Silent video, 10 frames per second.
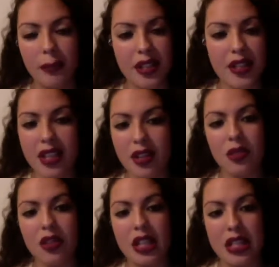My
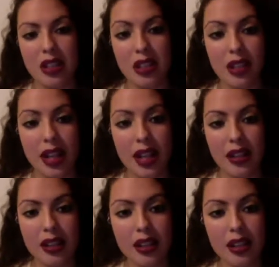schedule gets a little
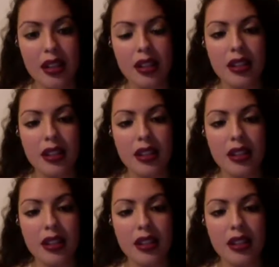hectic, and